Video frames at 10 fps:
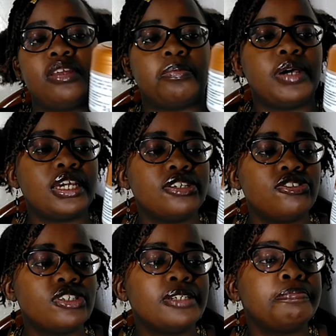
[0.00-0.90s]
the
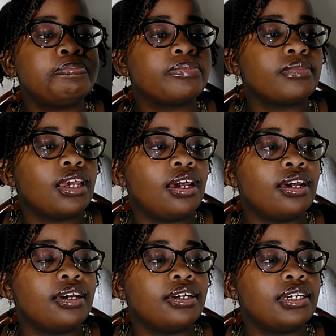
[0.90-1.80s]
packaging,
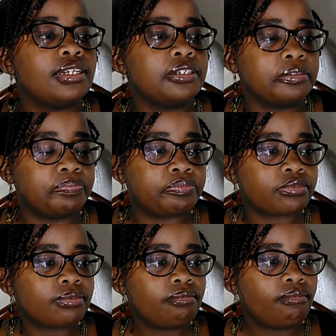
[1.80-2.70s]
and
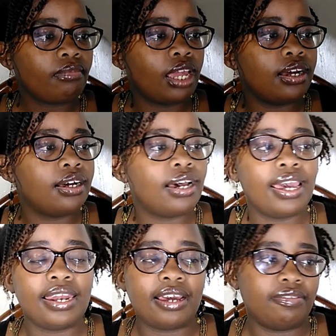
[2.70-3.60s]
I
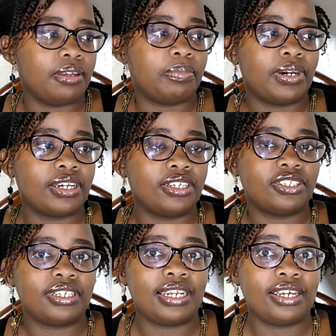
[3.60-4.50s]
love the
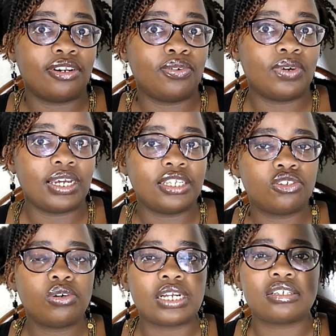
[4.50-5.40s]
packaging. Look, it's
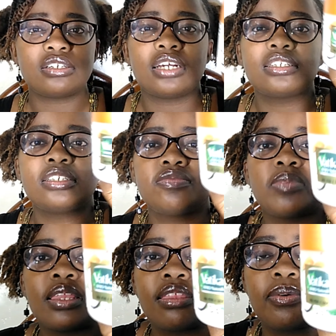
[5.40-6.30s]
so attractive
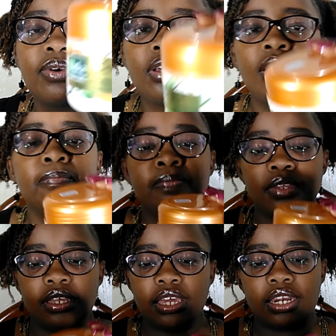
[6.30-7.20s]
by the way.
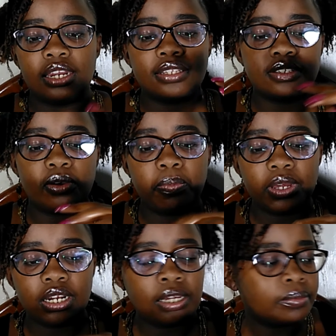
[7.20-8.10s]
And let's
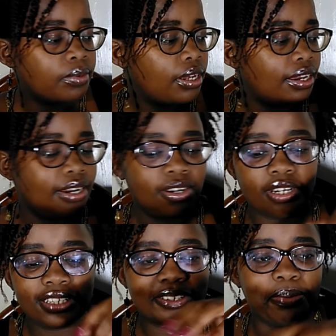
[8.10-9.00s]
open
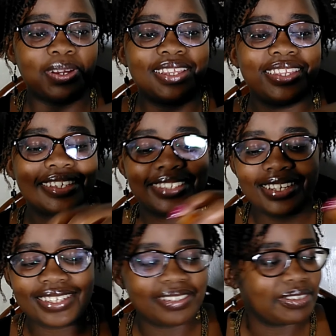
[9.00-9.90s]
this
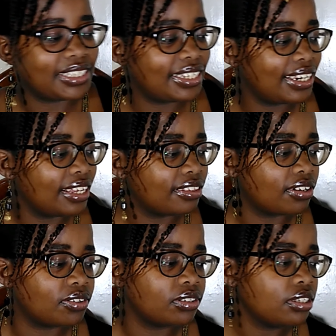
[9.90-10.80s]
and we see the
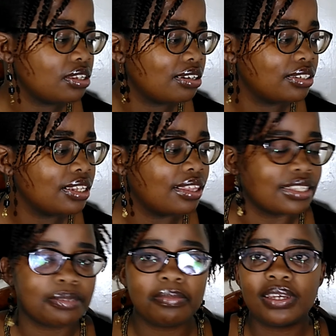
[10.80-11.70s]
consistency, the
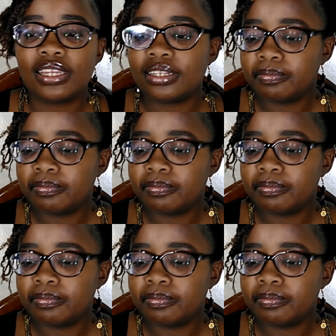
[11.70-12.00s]
smell.